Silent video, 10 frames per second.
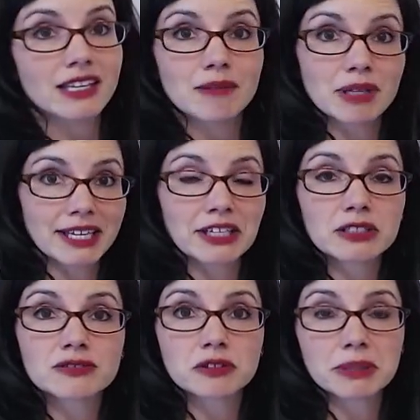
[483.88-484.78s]
the molecular
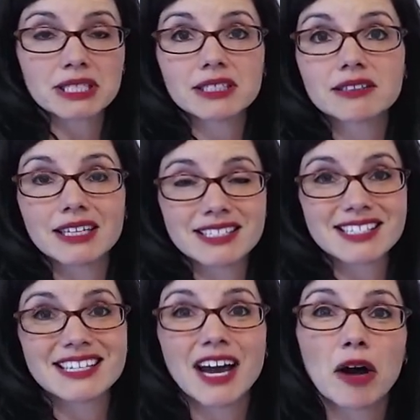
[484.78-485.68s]
formula and
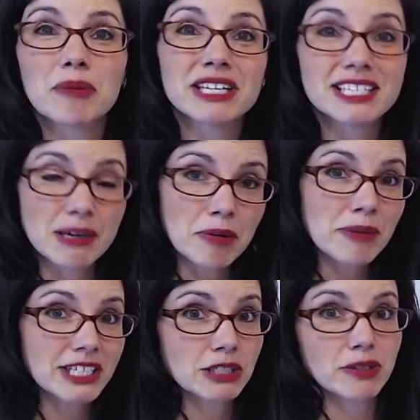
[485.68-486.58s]
see how many double
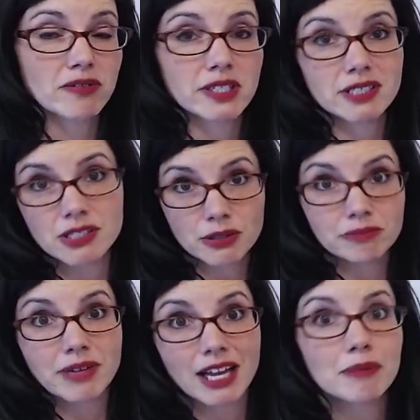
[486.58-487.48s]
bond equivalents,
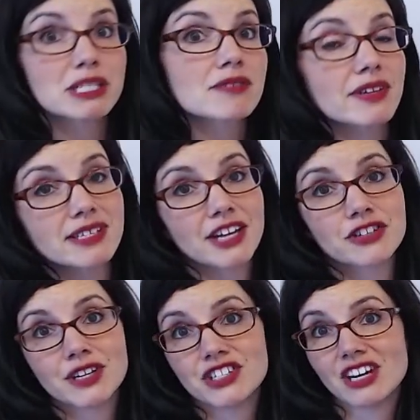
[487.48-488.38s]
or elements of
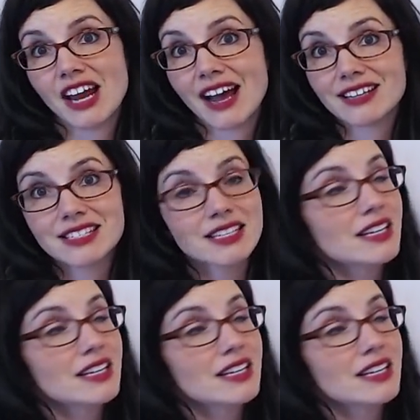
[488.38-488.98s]
unsaturation, it has.